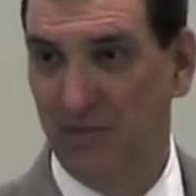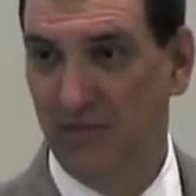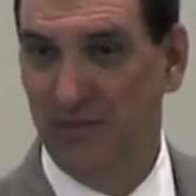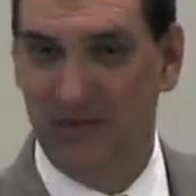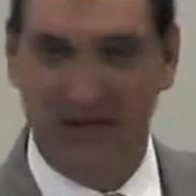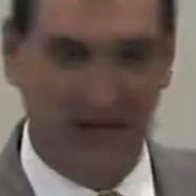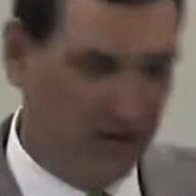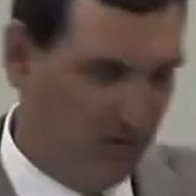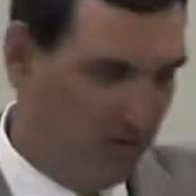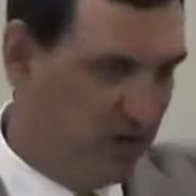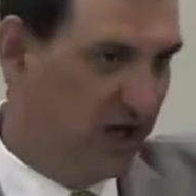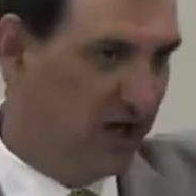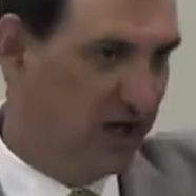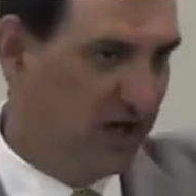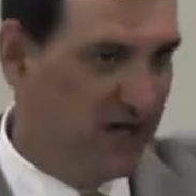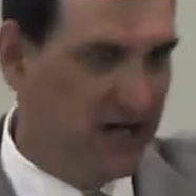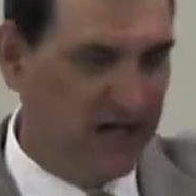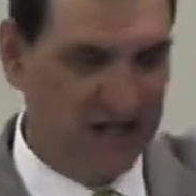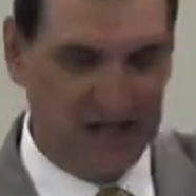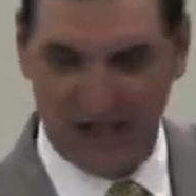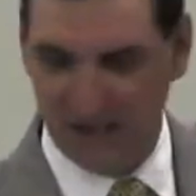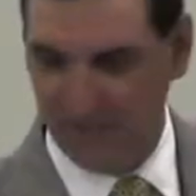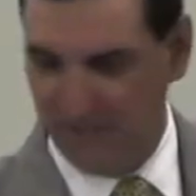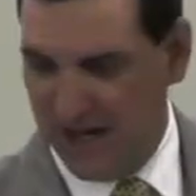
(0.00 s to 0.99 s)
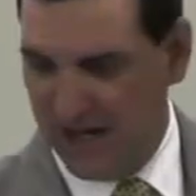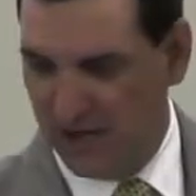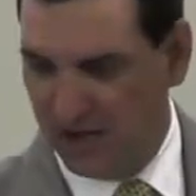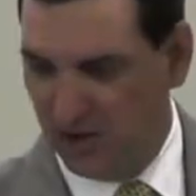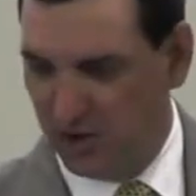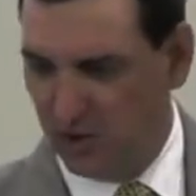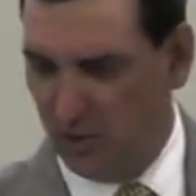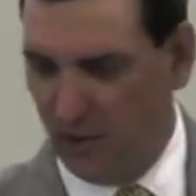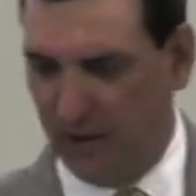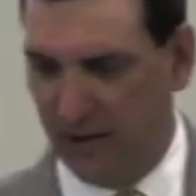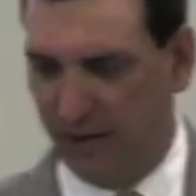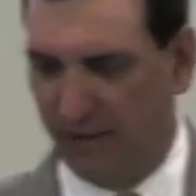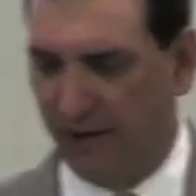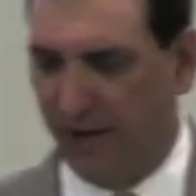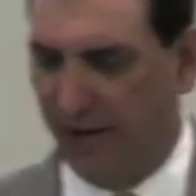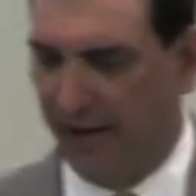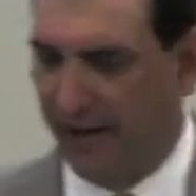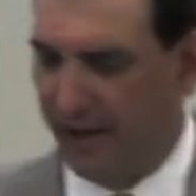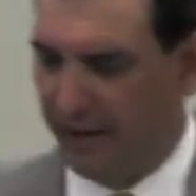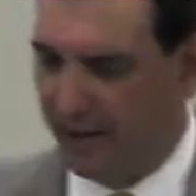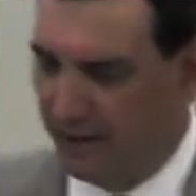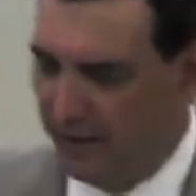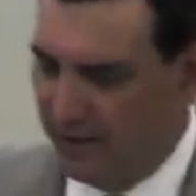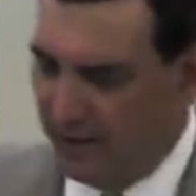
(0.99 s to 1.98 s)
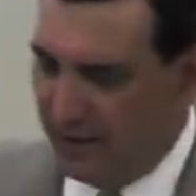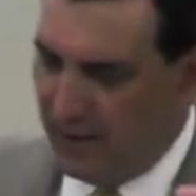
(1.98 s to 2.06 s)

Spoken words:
Yeah, okay, you got that. Matthew 20, right?